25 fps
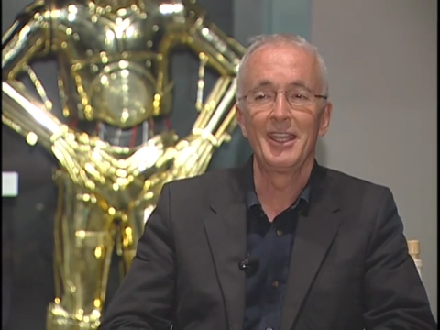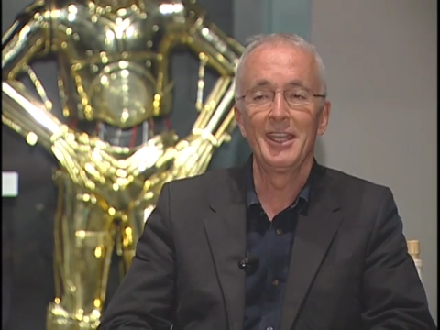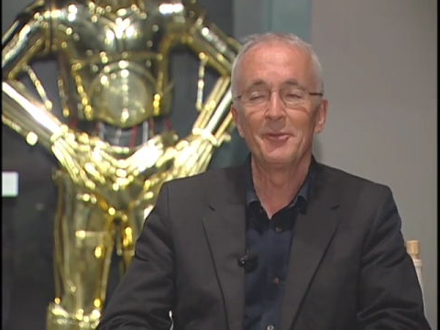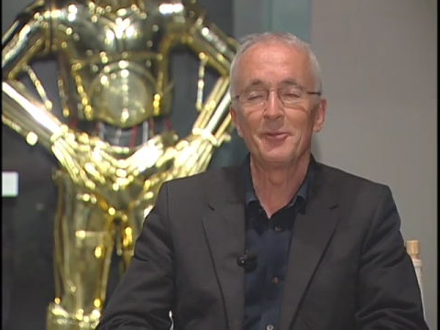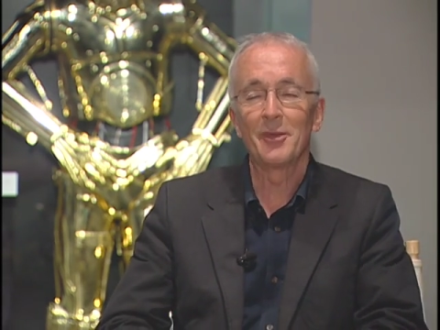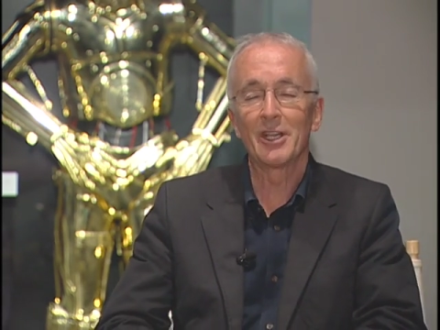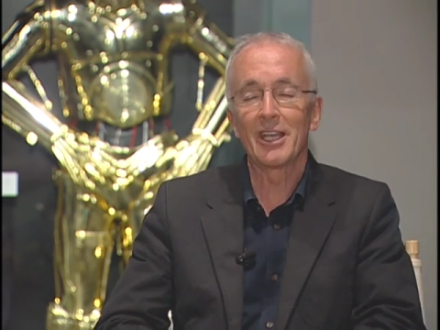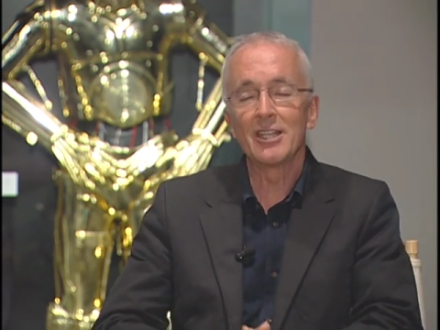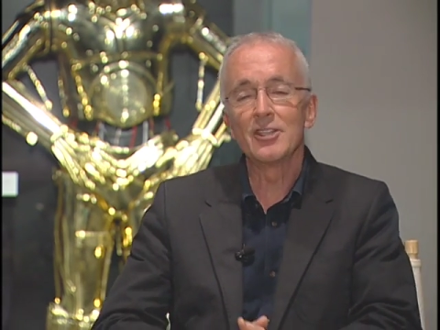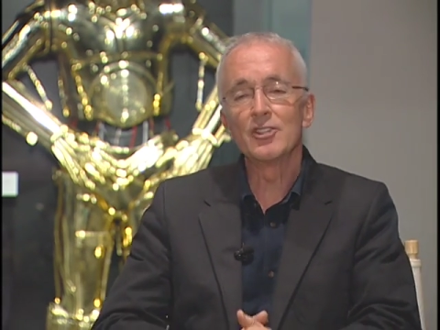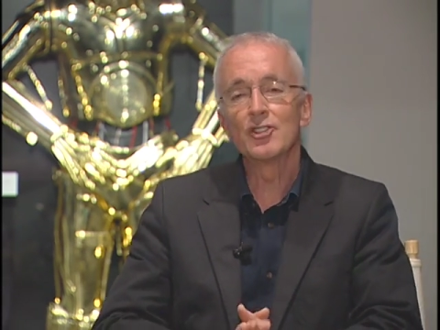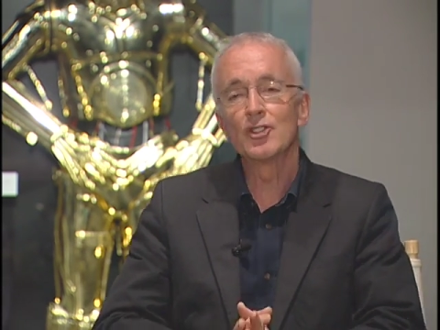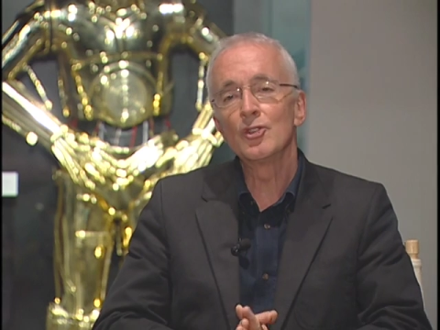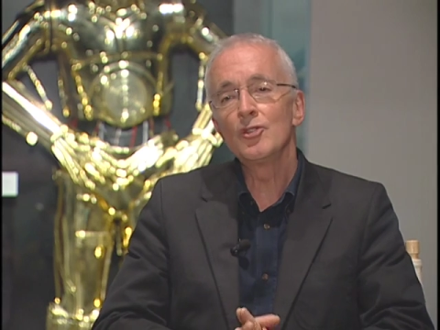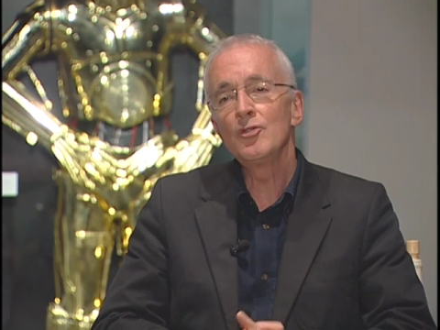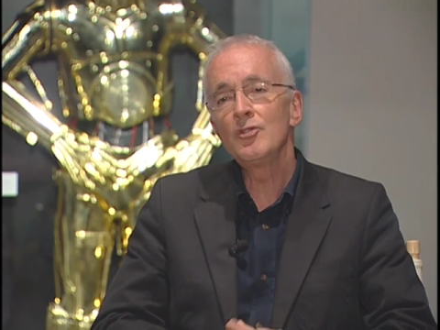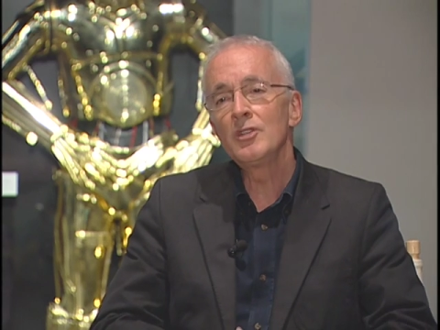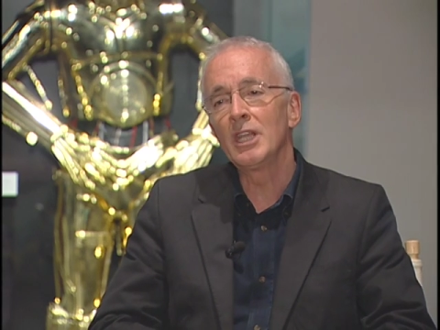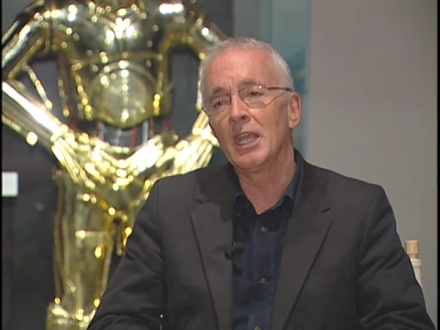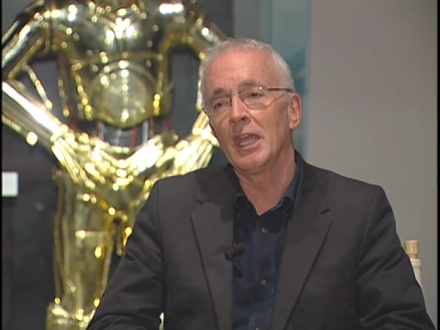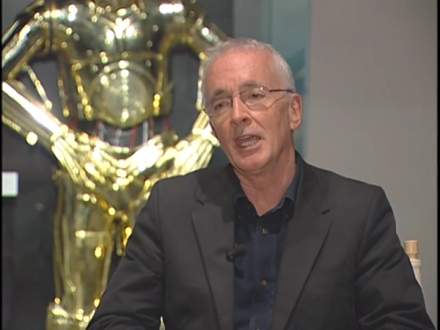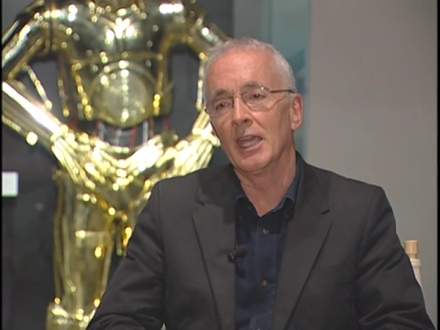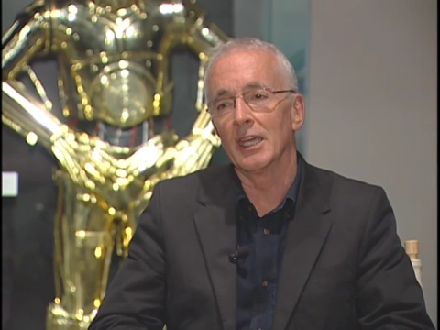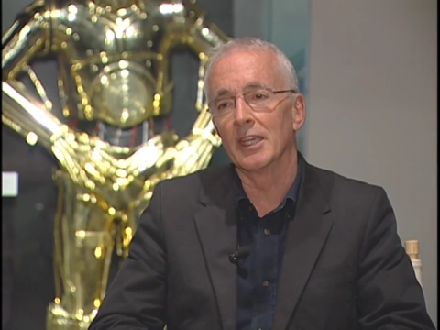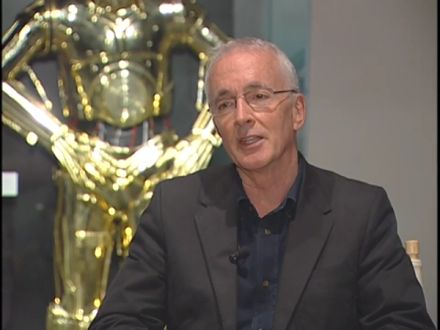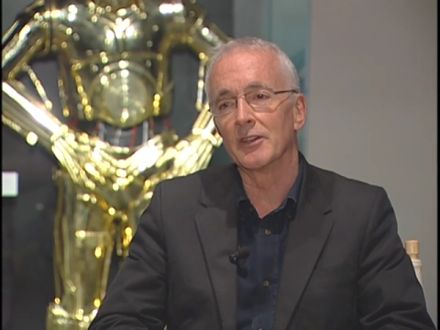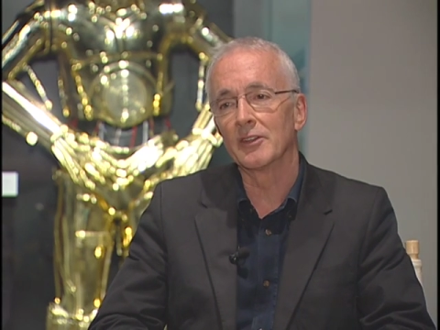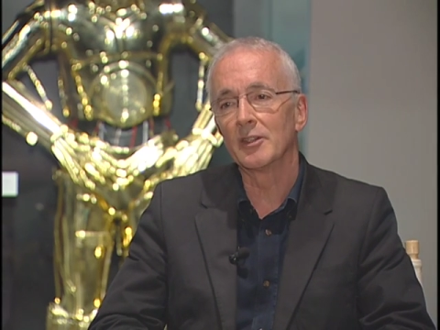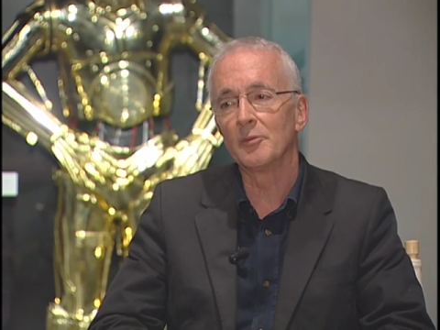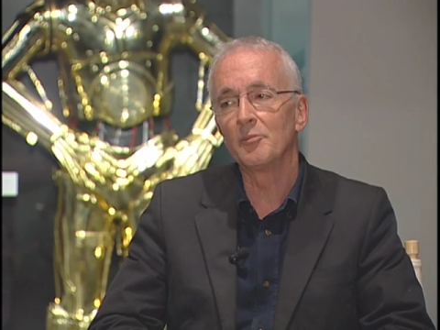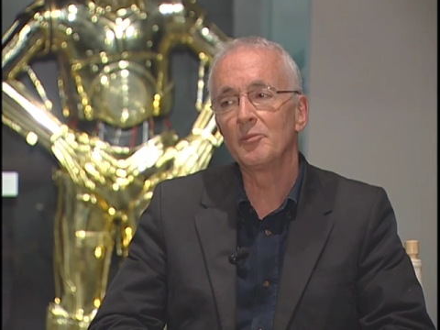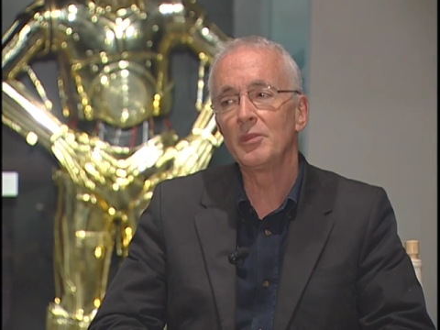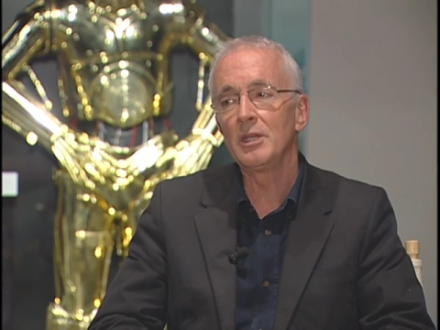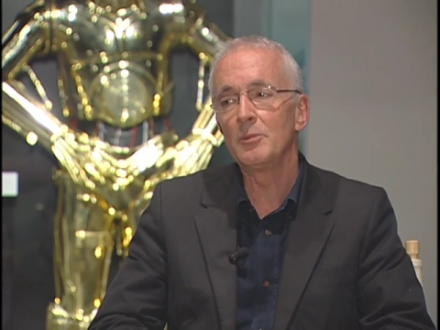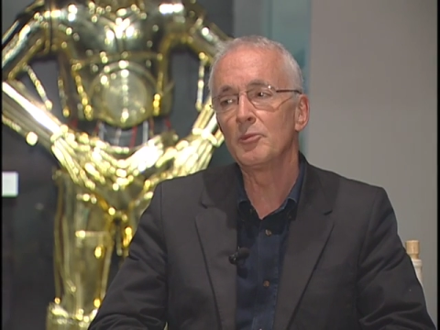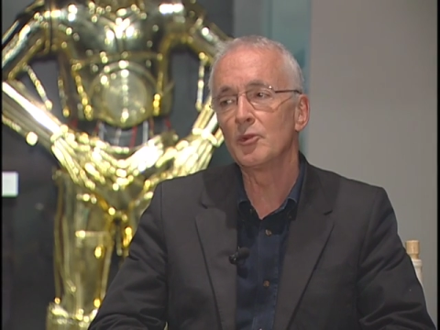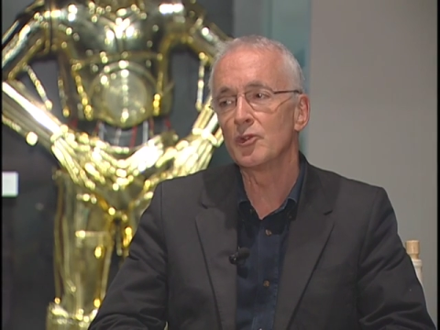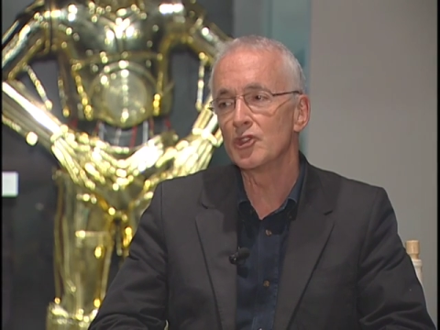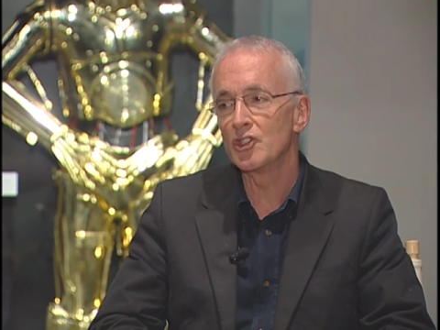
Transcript: But I do get that people